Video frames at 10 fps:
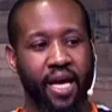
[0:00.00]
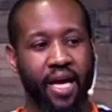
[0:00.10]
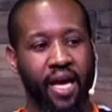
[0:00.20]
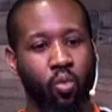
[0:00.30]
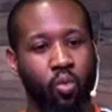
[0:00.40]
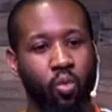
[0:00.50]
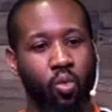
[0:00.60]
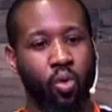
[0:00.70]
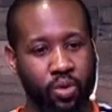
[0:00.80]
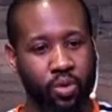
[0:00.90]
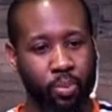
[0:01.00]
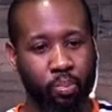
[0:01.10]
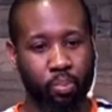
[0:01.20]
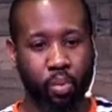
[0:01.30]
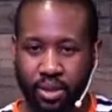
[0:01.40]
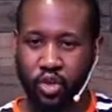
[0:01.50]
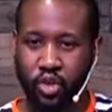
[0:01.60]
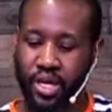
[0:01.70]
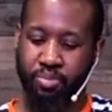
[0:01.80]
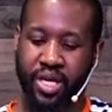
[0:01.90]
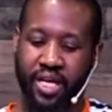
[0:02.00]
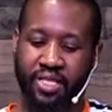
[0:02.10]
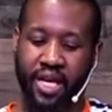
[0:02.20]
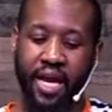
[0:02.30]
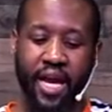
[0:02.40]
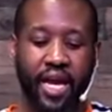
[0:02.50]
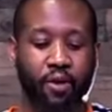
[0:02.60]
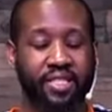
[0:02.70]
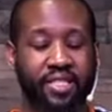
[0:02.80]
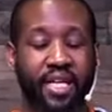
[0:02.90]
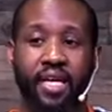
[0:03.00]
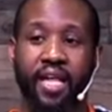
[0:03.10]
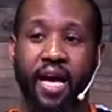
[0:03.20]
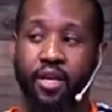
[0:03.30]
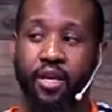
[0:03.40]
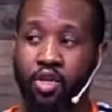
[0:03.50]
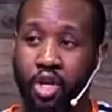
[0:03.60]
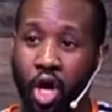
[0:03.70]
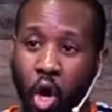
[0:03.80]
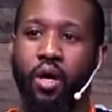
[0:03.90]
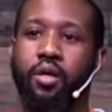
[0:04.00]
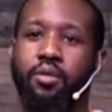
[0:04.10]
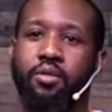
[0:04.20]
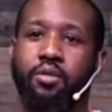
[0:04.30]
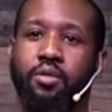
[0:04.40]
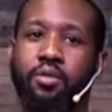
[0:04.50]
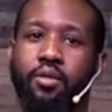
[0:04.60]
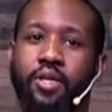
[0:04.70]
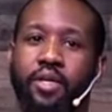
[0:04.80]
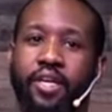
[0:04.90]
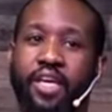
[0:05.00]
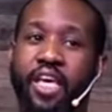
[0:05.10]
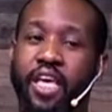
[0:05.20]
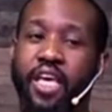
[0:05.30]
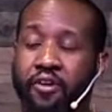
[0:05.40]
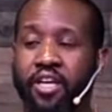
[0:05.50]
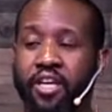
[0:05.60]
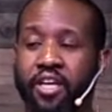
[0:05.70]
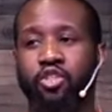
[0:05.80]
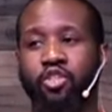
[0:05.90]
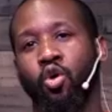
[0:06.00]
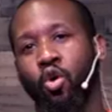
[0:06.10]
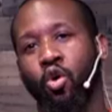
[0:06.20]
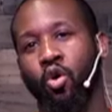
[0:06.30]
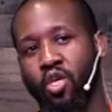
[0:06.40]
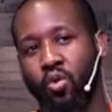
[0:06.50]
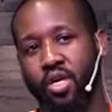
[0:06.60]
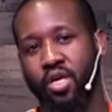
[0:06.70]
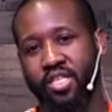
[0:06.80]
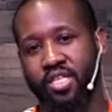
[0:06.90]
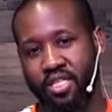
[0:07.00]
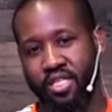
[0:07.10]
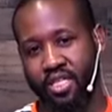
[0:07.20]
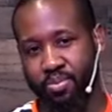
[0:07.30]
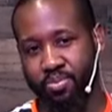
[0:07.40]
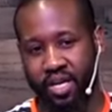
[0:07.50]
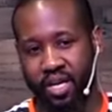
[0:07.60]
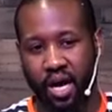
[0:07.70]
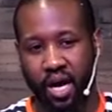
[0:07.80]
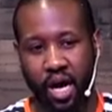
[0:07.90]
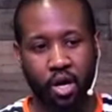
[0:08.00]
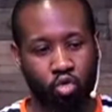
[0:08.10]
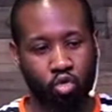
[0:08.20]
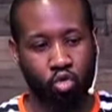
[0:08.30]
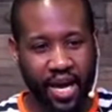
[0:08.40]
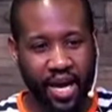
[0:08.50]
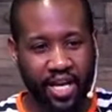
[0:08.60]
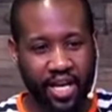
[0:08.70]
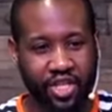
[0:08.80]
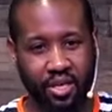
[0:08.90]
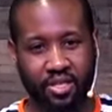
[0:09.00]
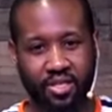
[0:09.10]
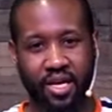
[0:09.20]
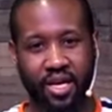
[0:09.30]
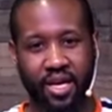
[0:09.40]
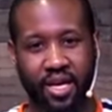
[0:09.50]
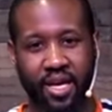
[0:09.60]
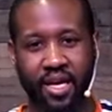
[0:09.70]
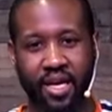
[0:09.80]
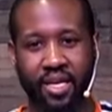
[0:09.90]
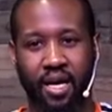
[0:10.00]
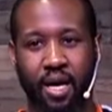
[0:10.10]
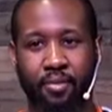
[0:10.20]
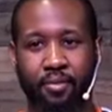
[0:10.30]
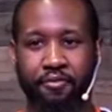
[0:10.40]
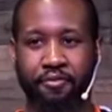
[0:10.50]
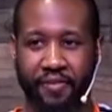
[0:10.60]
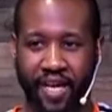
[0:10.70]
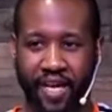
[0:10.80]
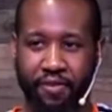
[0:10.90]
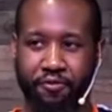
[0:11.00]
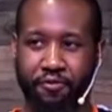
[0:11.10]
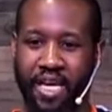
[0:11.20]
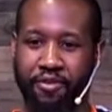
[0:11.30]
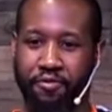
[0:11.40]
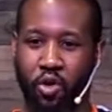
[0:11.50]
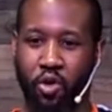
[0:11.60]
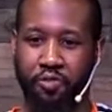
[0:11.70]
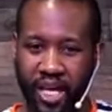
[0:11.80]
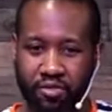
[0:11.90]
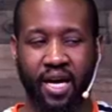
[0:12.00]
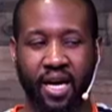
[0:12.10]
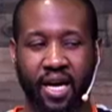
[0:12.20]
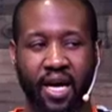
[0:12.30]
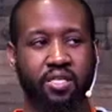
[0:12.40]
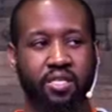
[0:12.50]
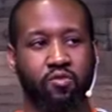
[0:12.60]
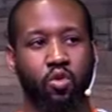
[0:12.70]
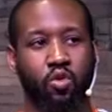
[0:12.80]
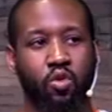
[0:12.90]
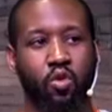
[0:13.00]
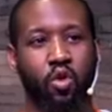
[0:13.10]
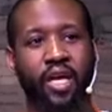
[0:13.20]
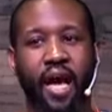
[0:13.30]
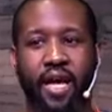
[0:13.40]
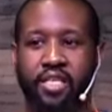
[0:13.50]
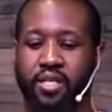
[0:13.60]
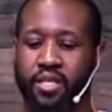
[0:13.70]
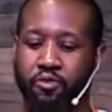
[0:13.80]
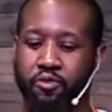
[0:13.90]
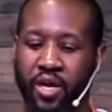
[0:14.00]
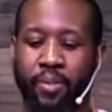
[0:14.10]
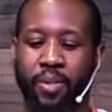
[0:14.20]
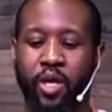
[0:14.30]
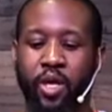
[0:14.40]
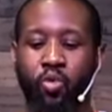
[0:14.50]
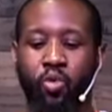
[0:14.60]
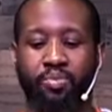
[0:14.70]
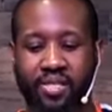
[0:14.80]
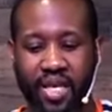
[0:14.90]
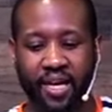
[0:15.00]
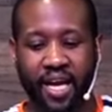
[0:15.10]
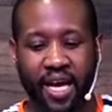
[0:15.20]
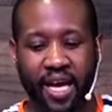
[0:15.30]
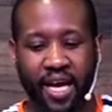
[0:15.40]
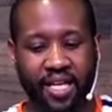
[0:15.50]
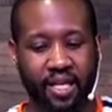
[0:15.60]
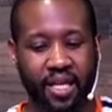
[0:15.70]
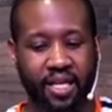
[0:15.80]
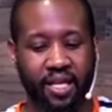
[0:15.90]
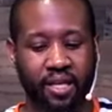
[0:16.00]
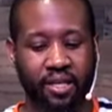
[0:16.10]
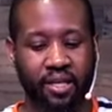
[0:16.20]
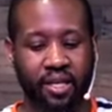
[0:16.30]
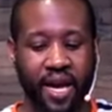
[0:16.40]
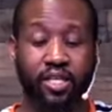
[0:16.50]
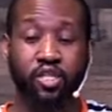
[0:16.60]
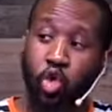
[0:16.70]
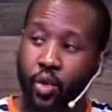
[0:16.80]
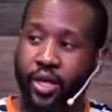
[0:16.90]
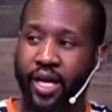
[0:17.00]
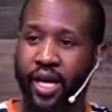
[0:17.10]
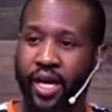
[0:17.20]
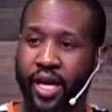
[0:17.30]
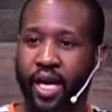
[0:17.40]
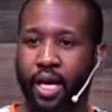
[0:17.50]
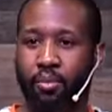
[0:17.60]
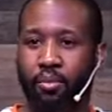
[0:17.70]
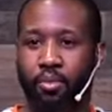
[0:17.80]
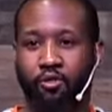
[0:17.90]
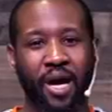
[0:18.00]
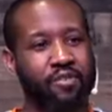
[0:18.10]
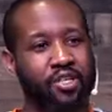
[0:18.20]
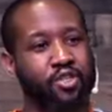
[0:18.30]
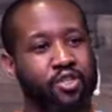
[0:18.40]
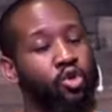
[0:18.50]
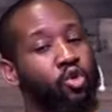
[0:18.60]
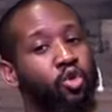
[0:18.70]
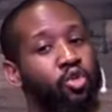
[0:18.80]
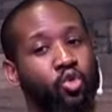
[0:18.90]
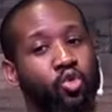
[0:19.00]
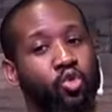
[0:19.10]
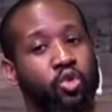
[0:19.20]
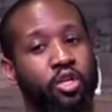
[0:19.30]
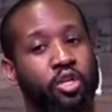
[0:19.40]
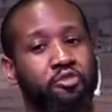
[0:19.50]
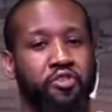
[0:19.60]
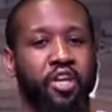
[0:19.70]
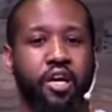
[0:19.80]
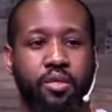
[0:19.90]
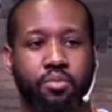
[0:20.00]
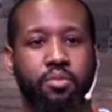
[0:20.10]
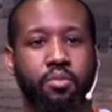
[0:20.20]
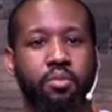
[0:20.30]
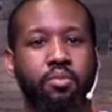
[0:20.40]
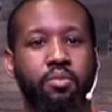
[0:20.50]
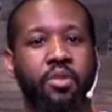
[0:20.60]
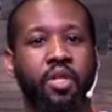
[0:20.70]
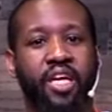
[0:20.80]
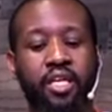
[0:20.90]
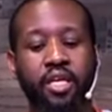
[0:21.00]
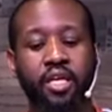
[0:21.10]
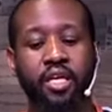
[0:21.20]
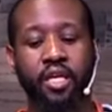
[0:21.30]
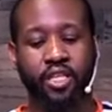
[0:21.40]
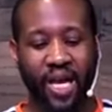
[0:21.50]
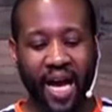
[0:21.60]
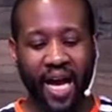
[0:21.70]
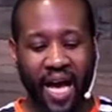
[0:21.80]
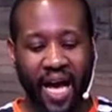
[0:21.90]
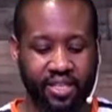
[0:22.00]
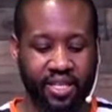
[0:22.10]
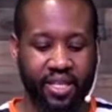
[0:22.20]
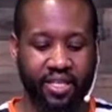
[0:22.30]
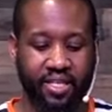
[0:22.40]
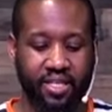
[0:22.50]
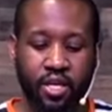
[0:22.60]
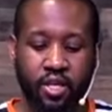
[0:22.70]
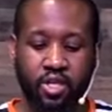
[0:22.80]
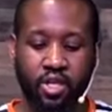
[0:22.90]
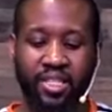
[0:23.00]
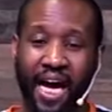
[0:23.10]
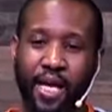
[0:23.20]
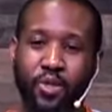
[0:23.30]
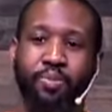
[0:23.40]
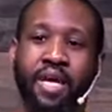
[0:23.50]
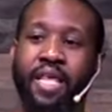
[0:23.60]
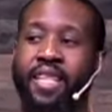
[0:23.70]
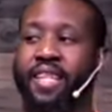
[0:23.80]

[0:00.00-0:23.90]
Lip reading: the point I'm trying to make is that here it is that Noah, even though he was seen to be righteous and faithful and he found favor in the eyes of the Lord and his family would be saved, it didn't exclude him from having to go through the flood. Because the reality is sometimes we may